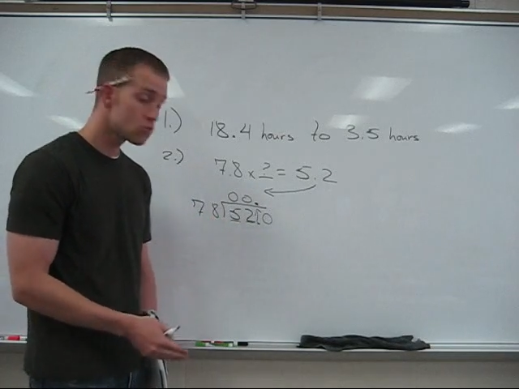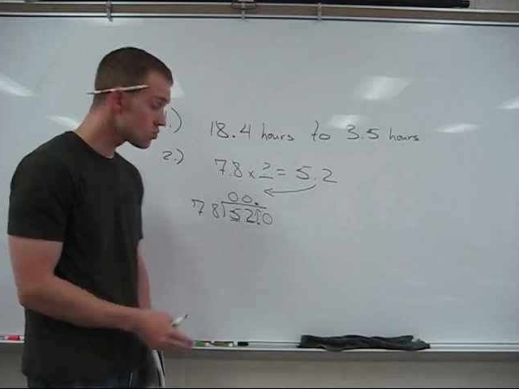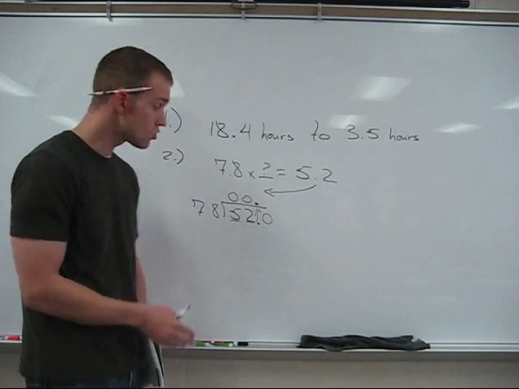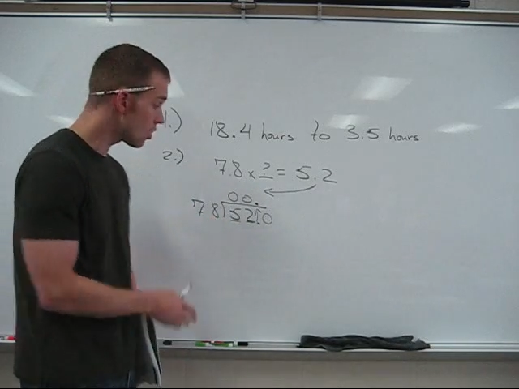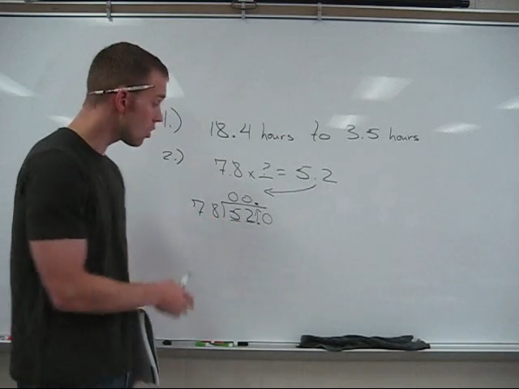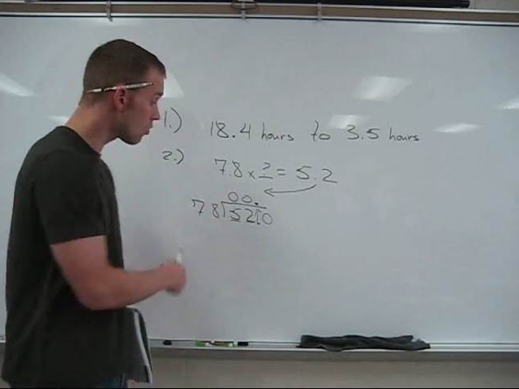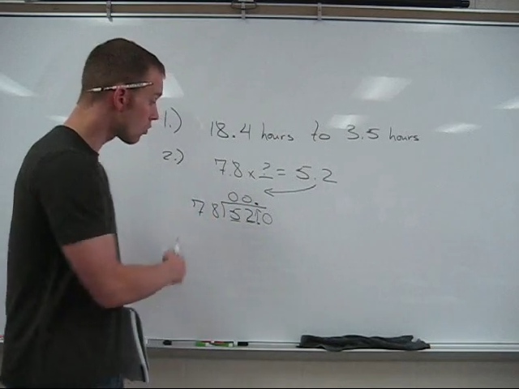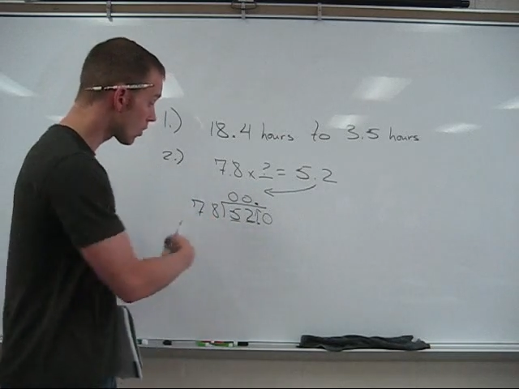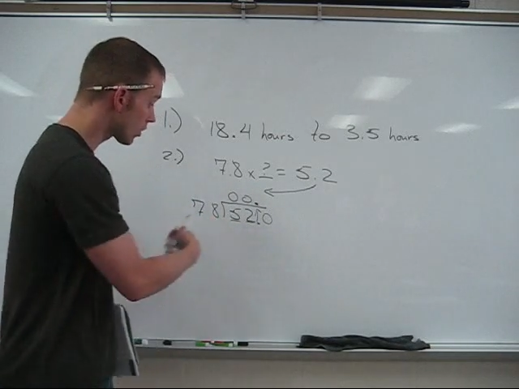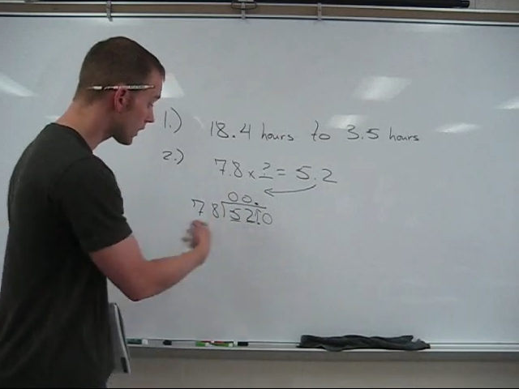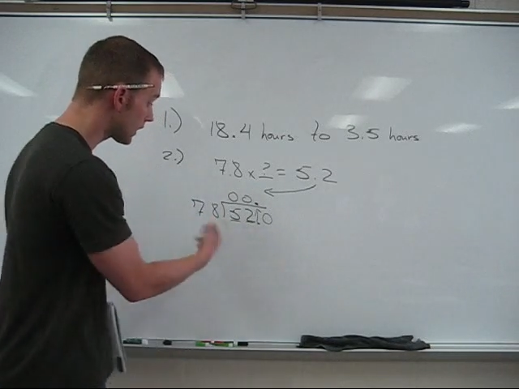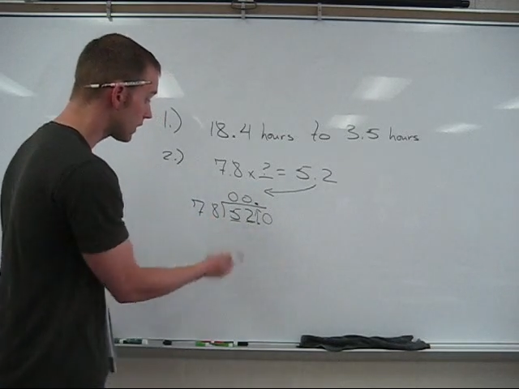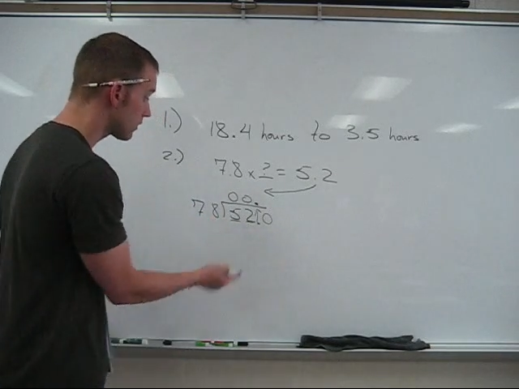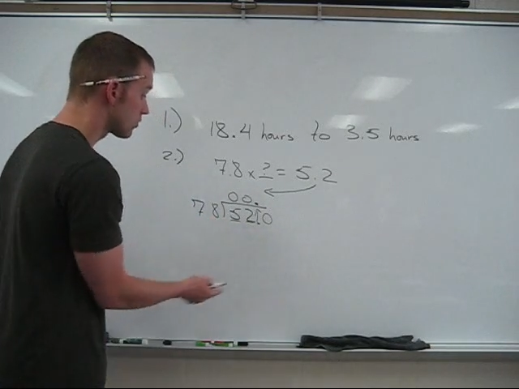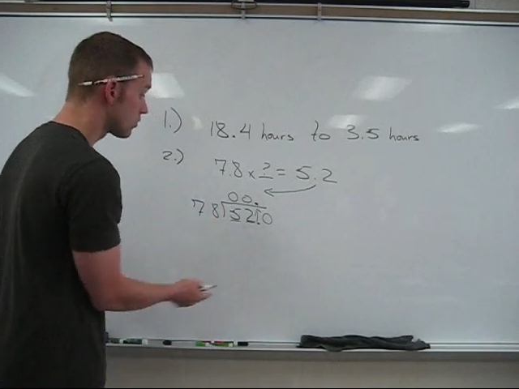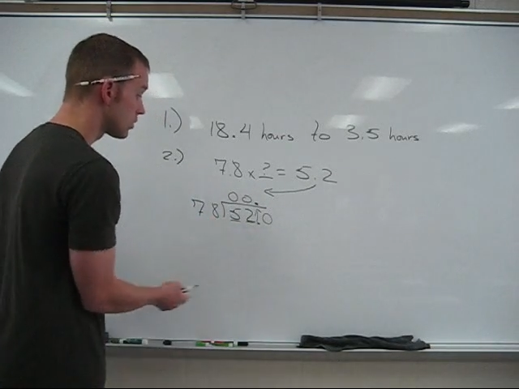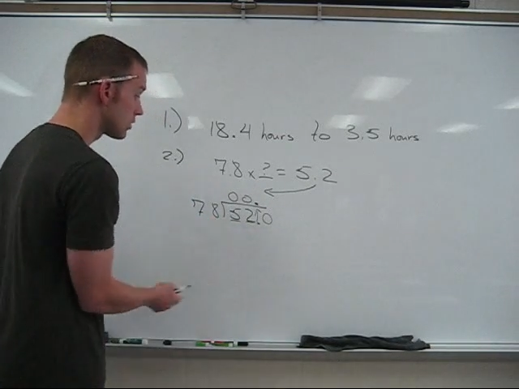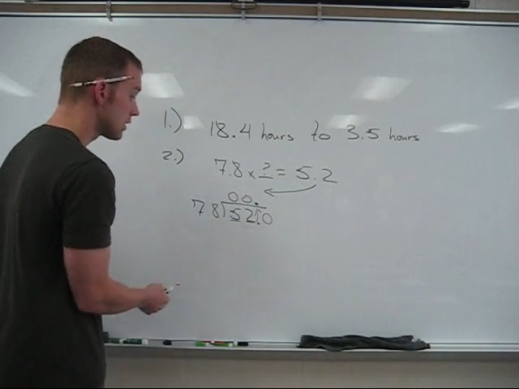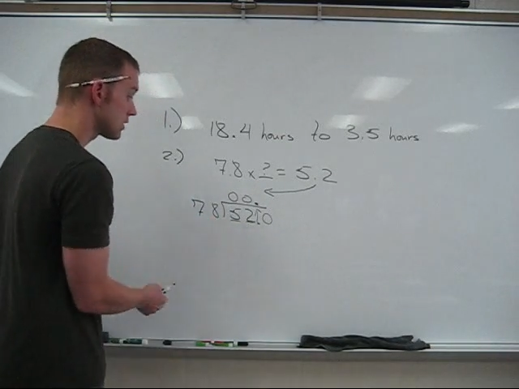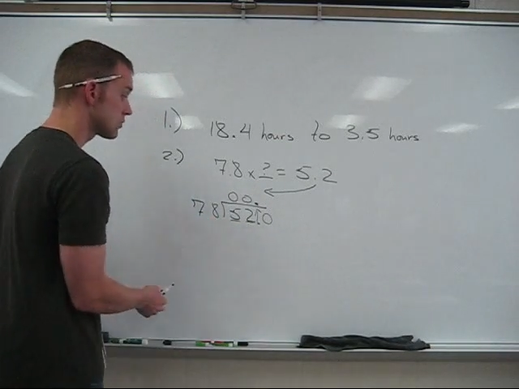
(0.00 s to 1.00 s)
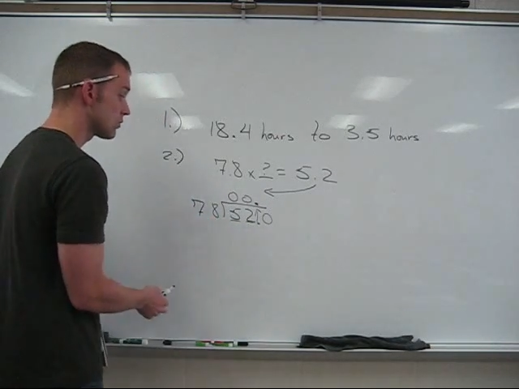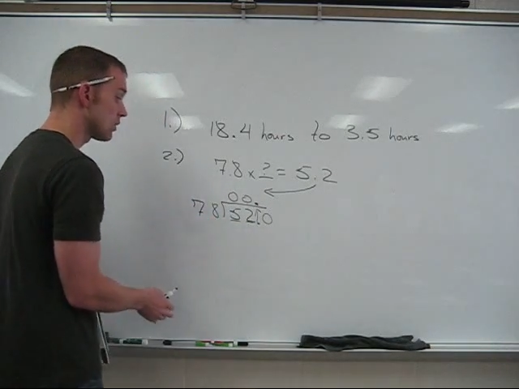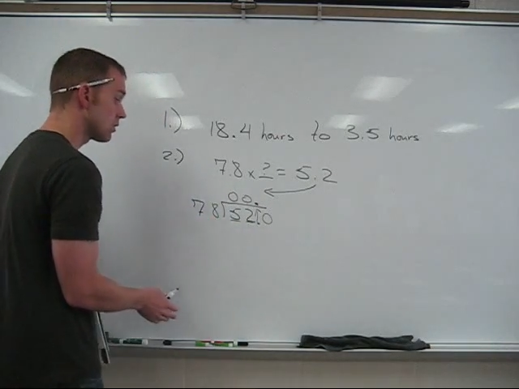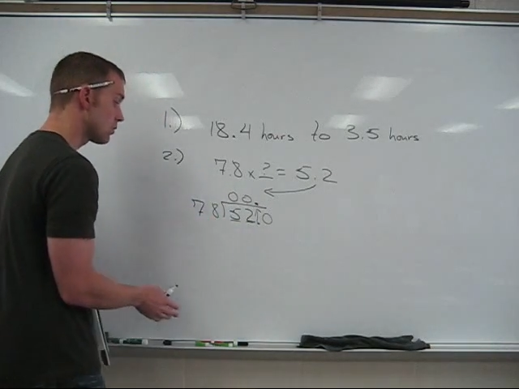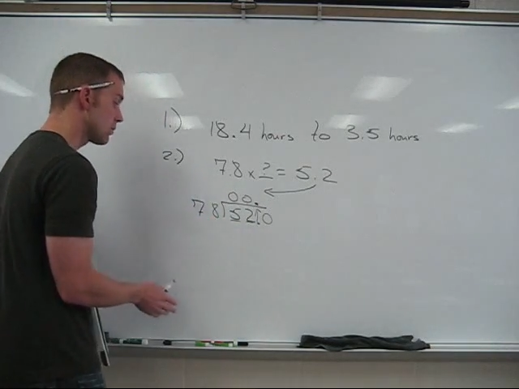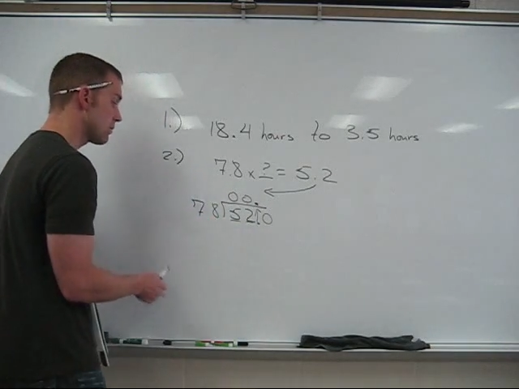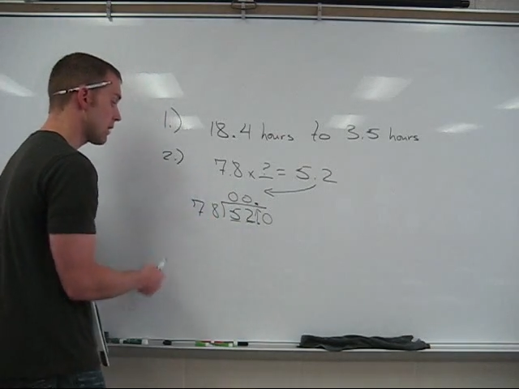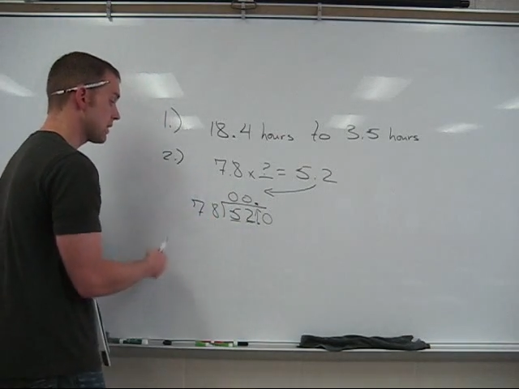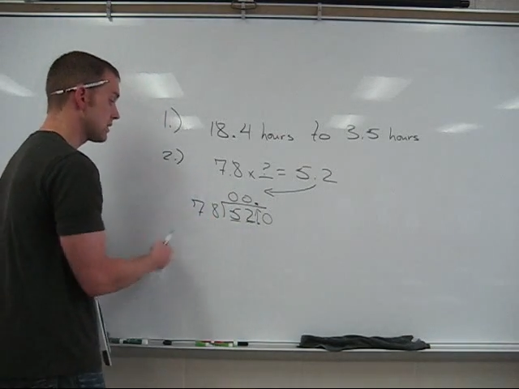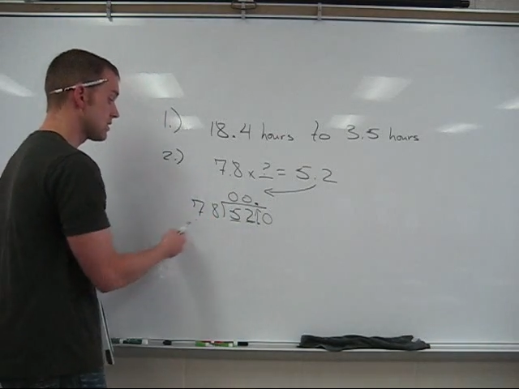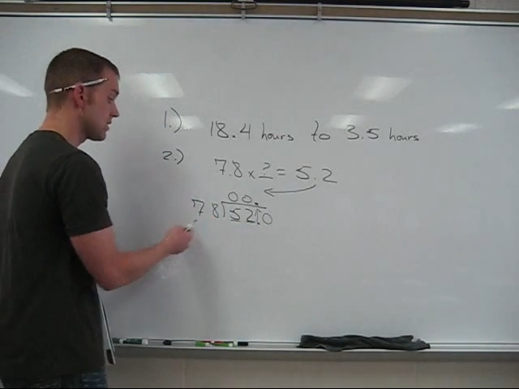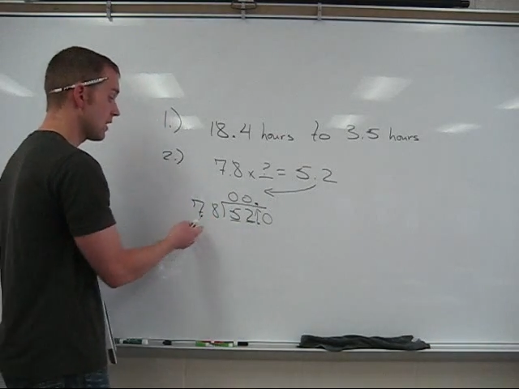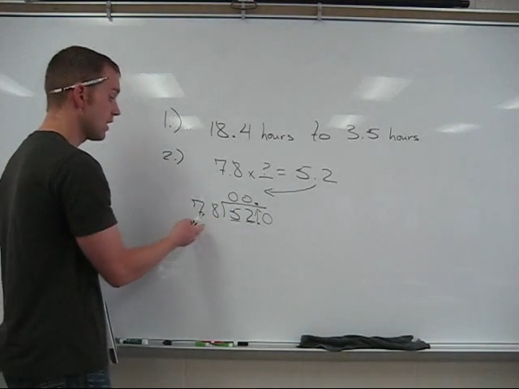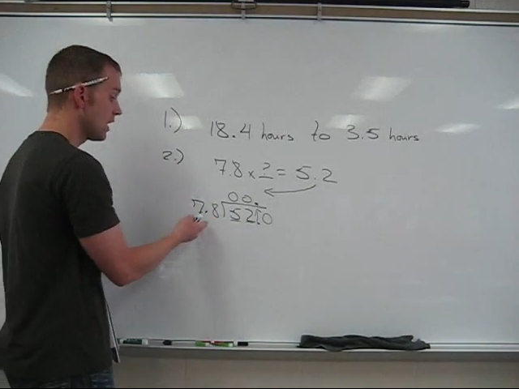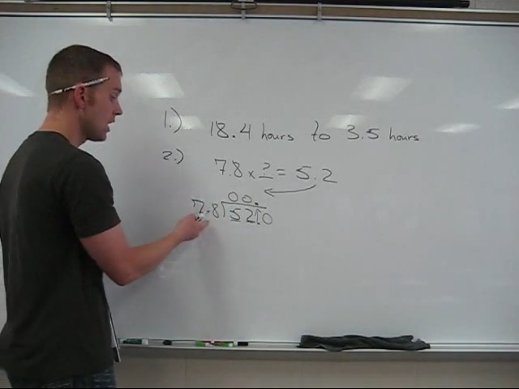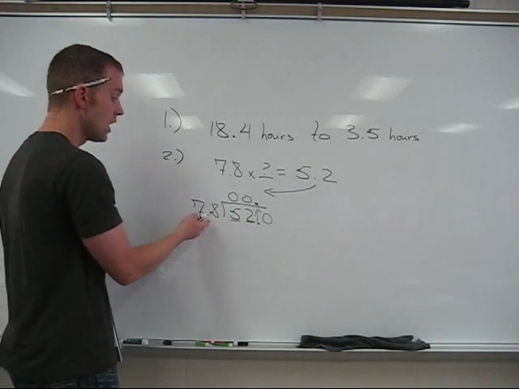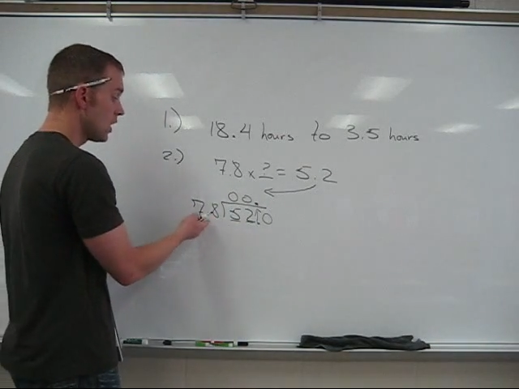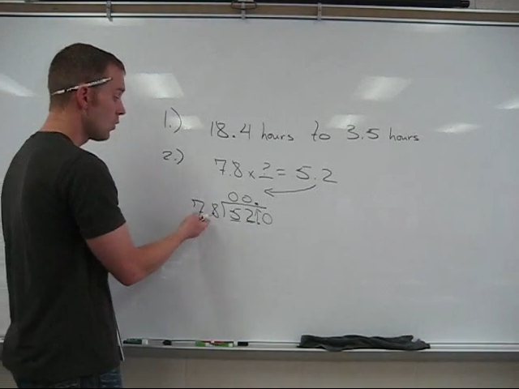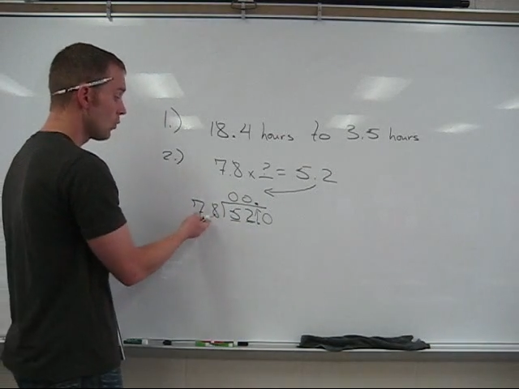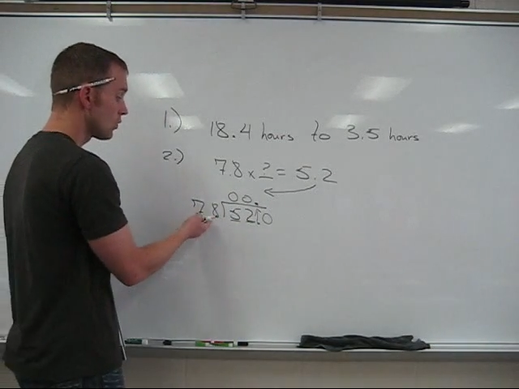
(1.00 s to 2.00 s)
So working through this one, we might
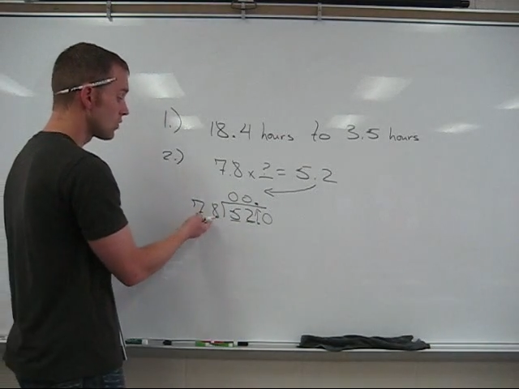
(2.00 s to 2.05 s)
say,